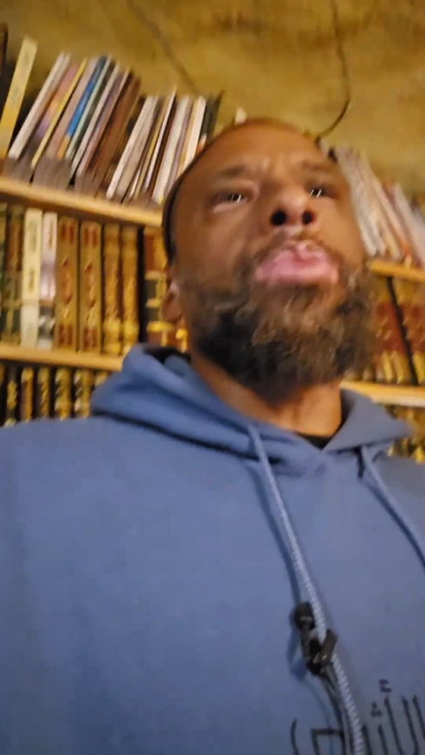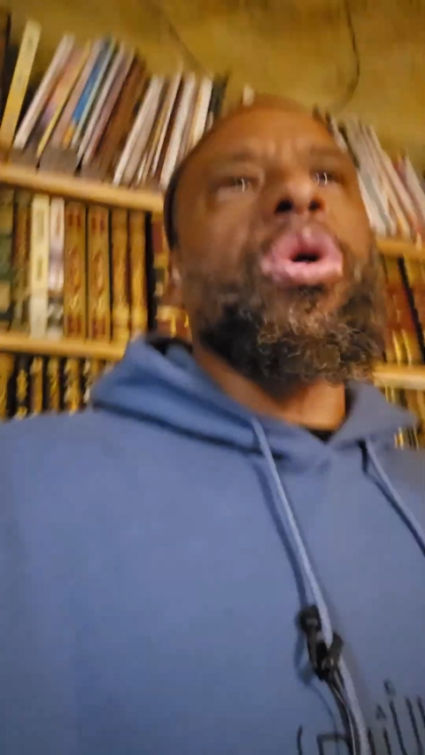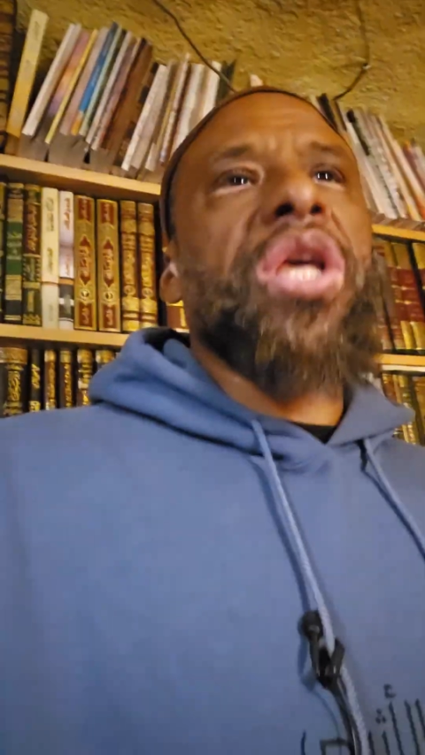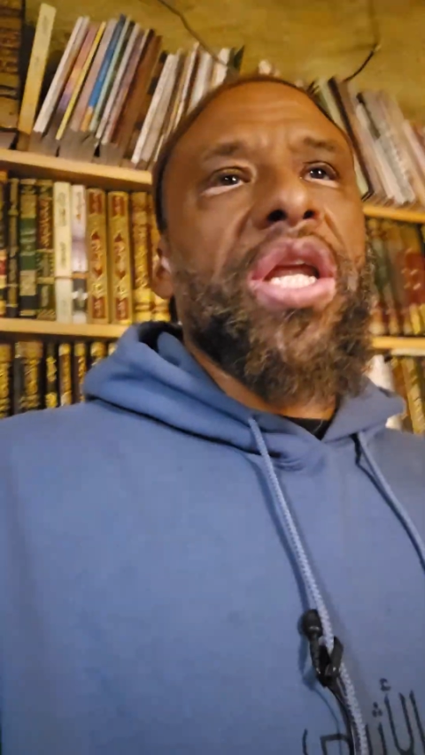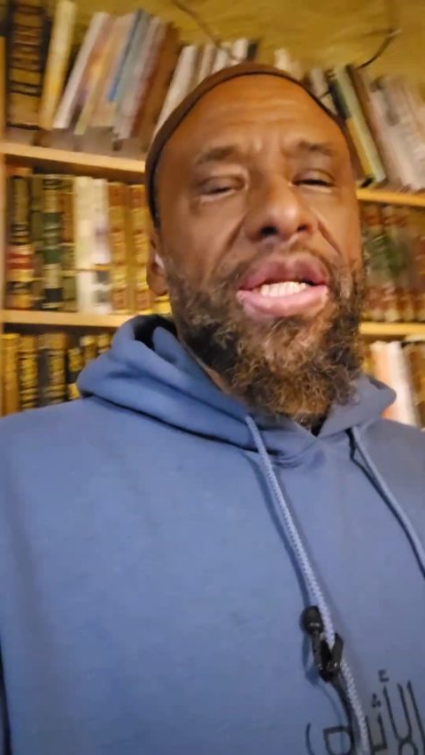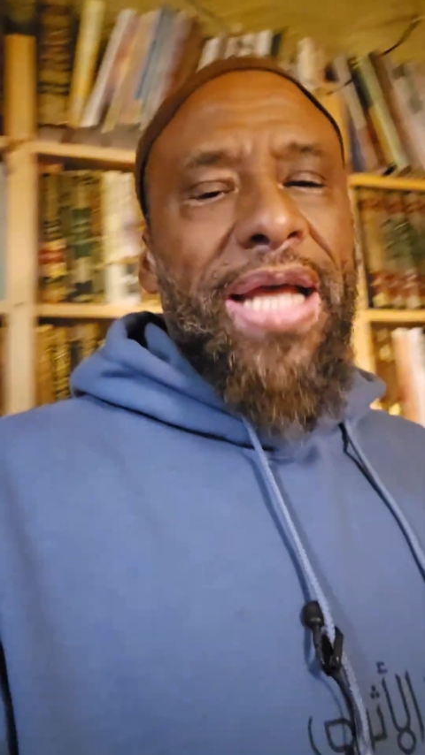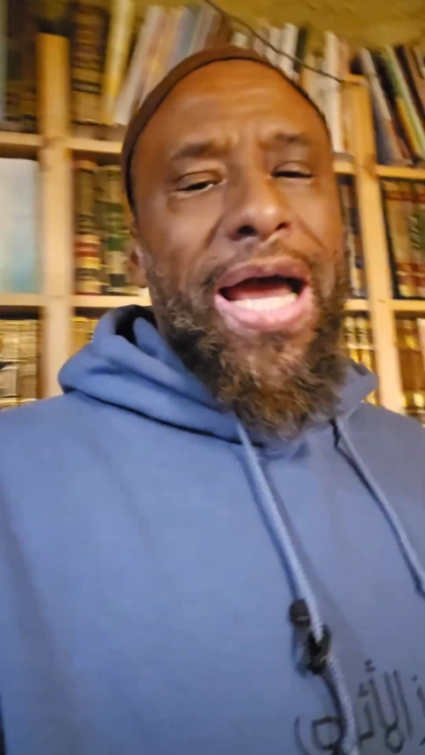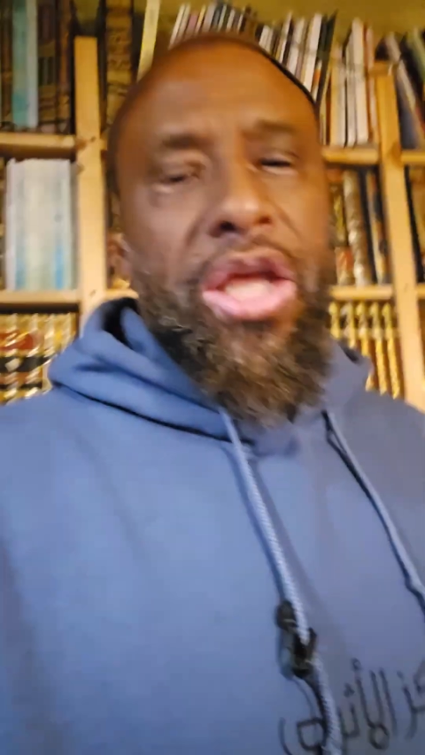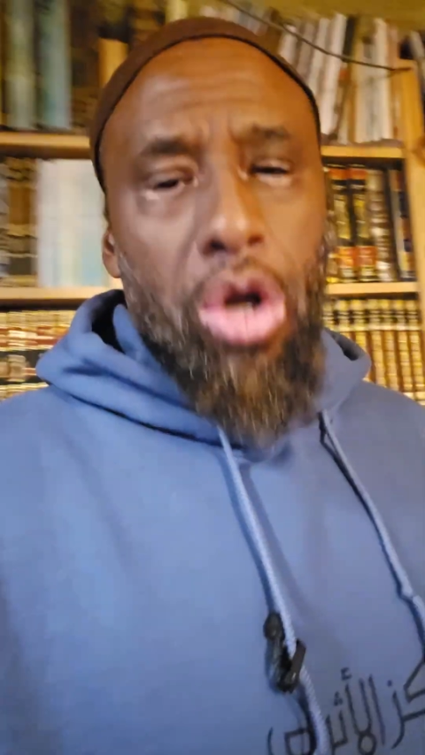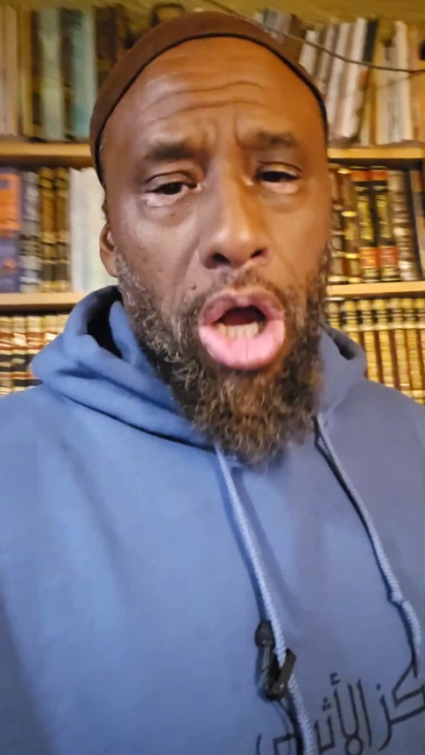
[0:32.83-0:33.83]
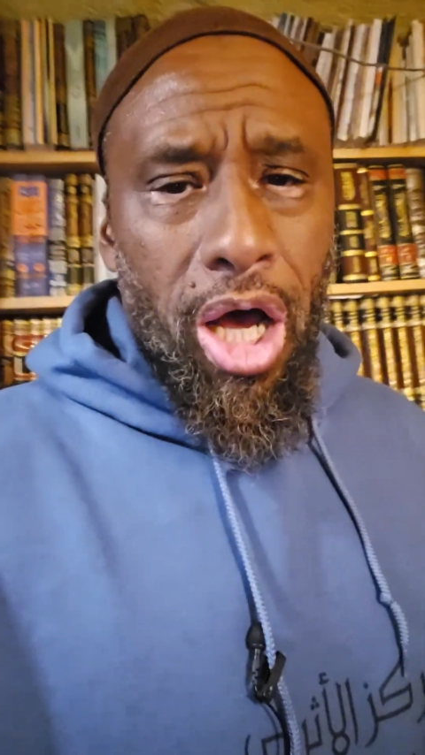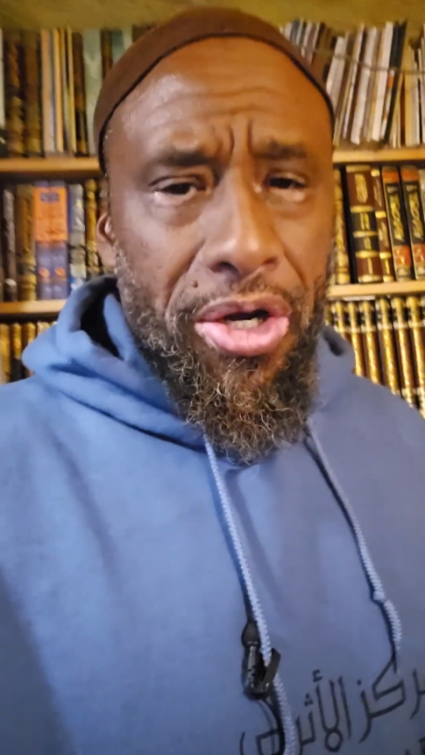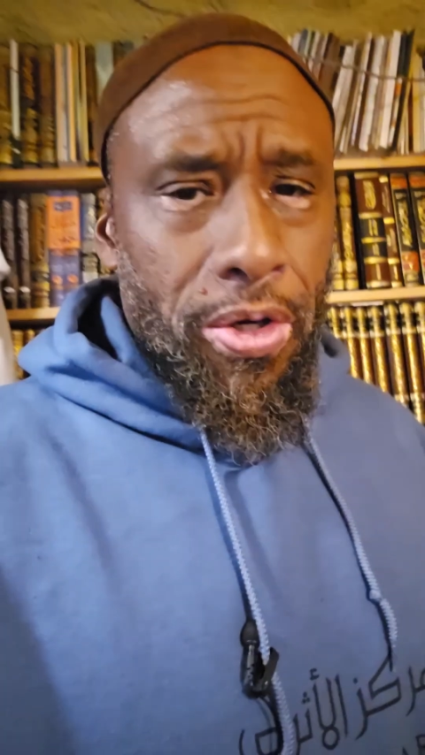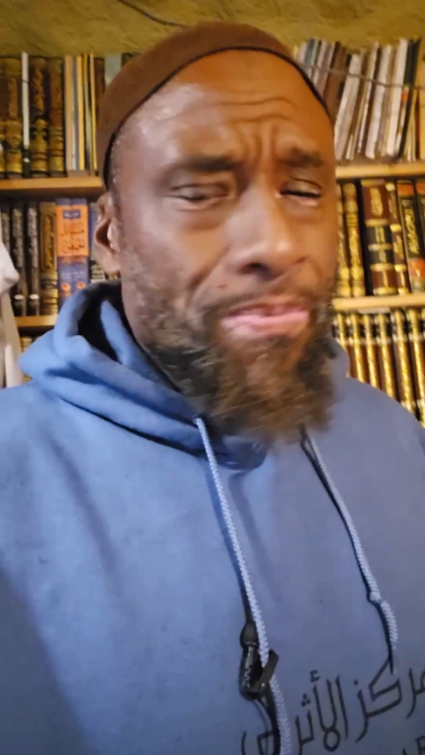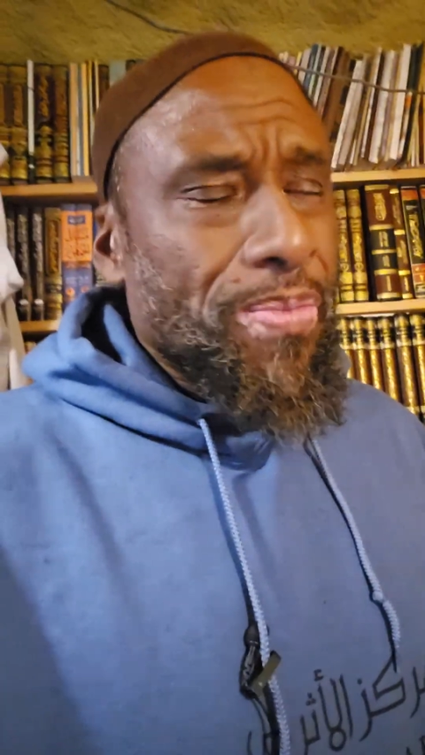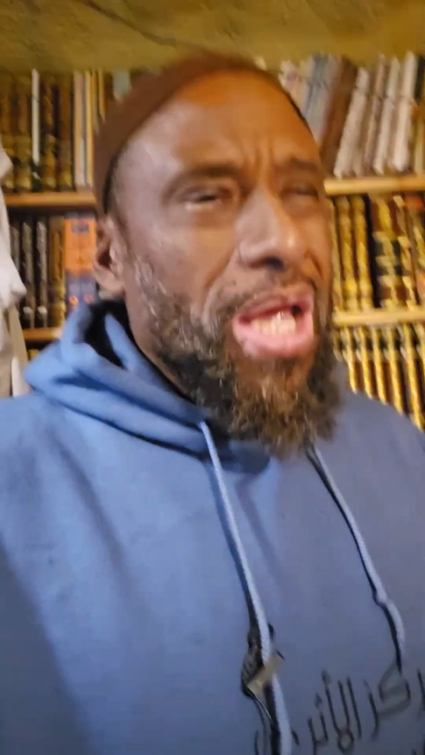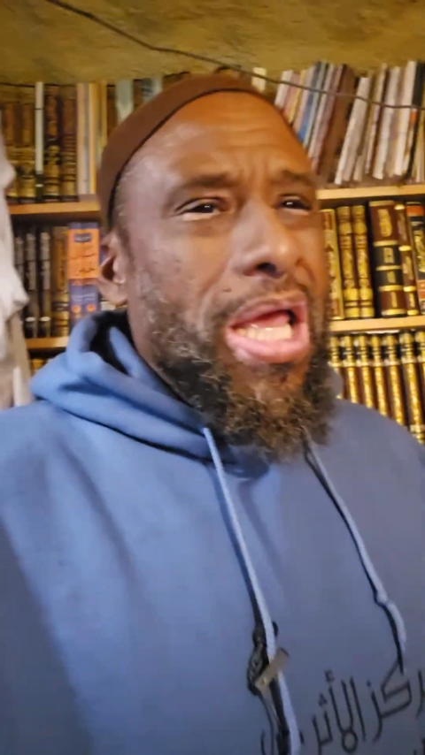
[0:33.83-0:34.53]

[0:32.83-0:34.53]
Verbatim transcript: someone could attack your honor,